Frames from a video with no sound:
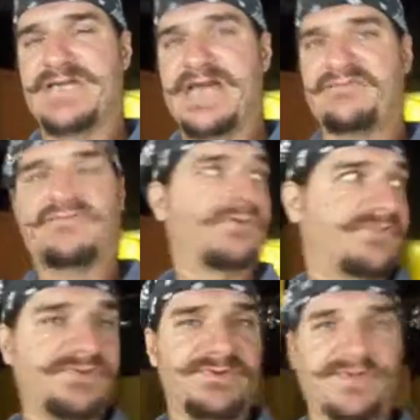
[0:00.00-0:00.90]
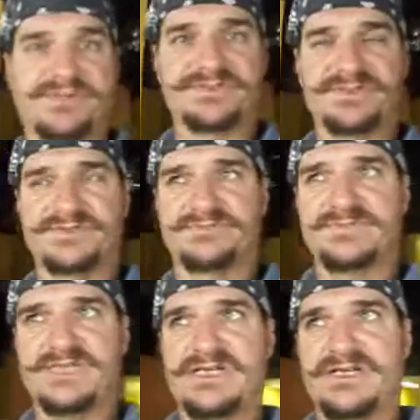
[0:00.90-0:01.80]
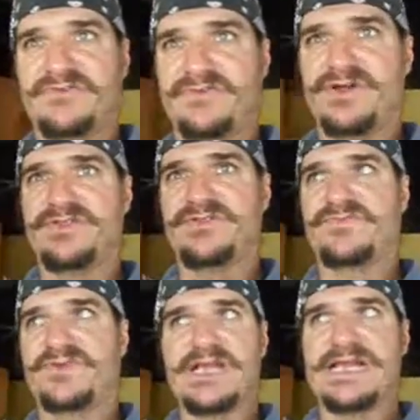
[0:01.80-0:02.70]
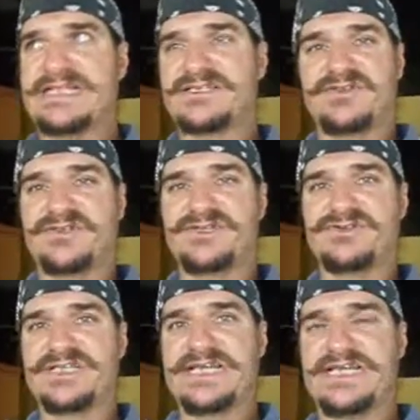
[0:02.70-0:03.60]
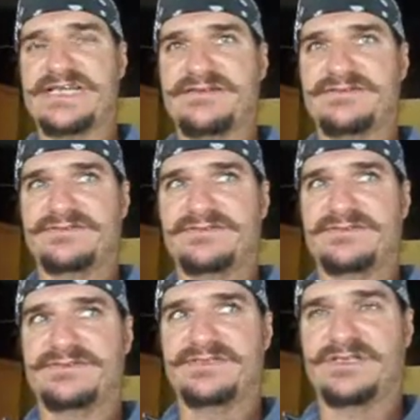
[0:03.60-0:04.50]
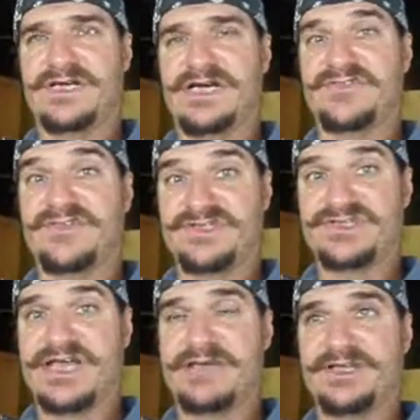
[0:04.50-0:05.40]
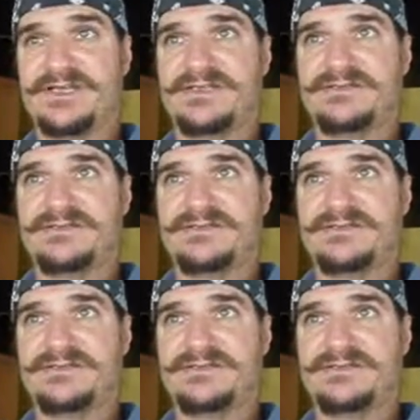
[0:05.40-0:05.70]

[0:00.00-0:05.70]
Not for a few years. And that's all the years they need, the Islamic,